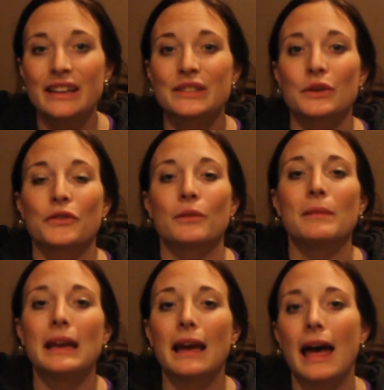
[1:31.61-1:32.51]
So for
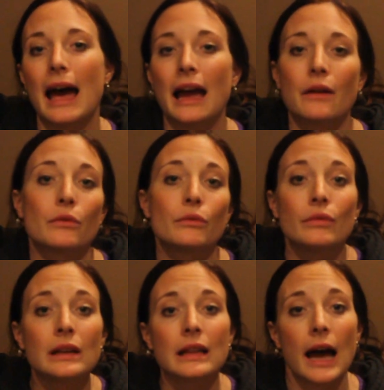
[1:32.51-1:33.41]
me, I
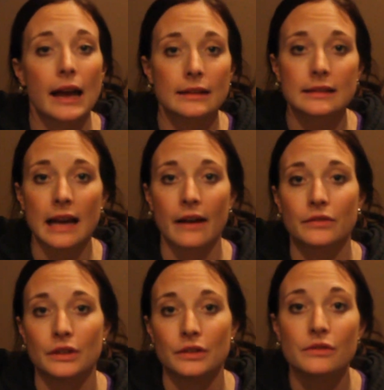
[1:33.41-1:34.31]
realized
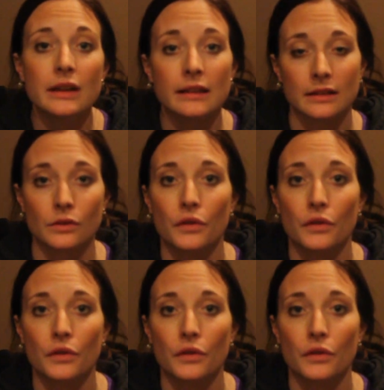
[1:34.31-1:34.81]
after doing this